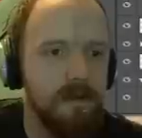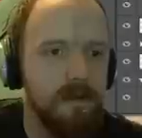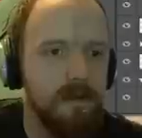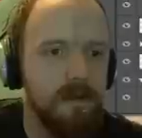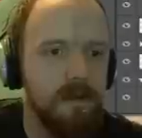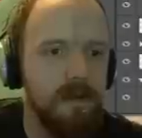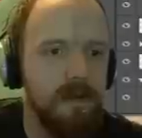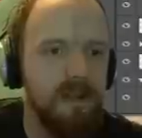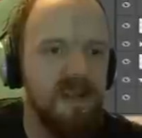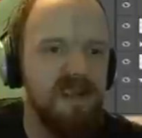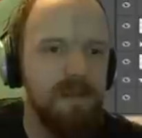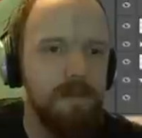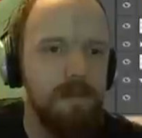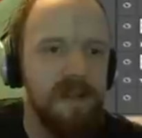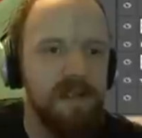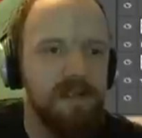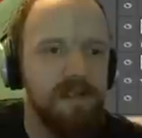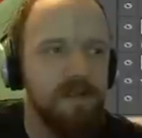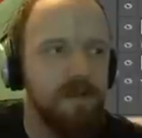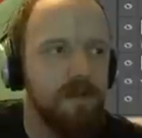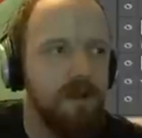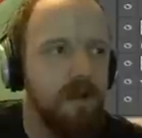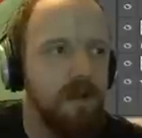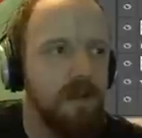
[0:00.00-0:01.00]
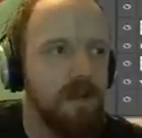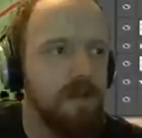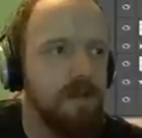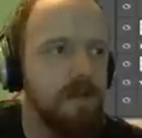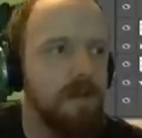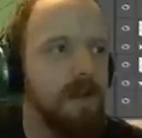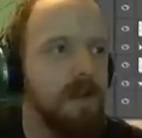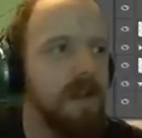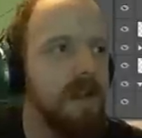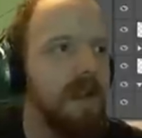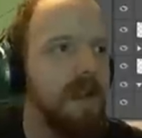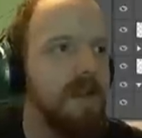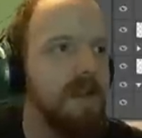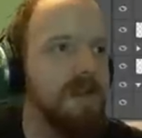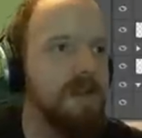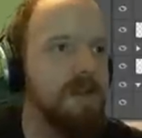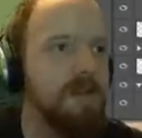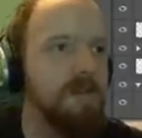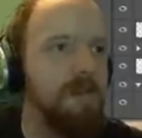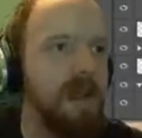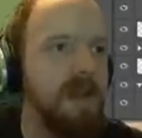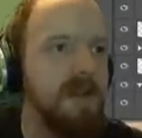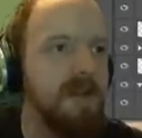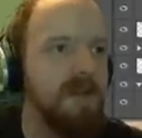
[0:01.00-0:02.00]
It is a bit straight. It does
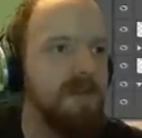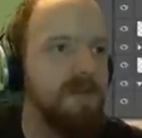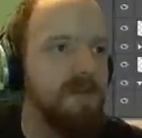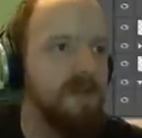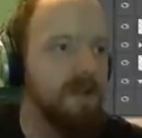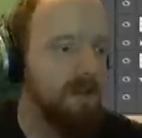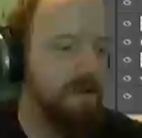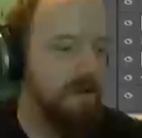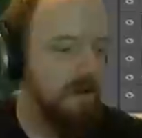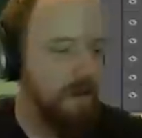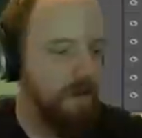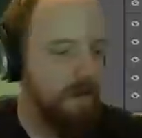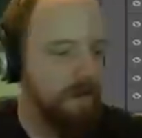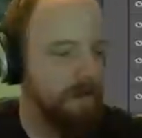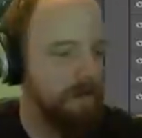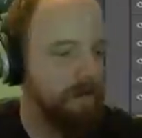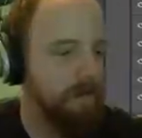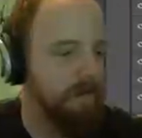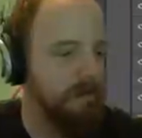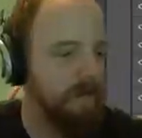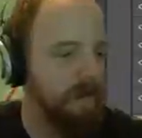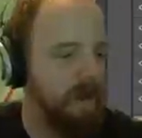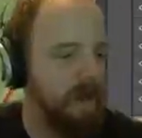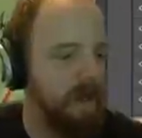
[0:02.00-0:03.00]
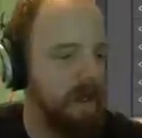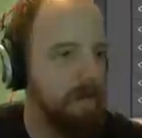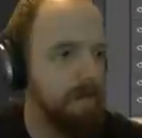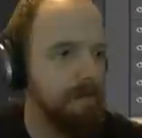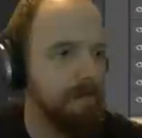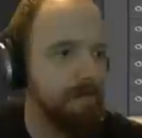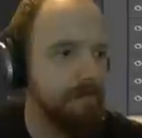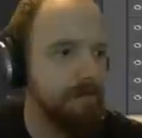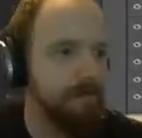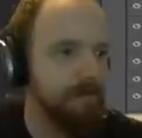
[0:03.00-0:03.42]
bend further up. Um,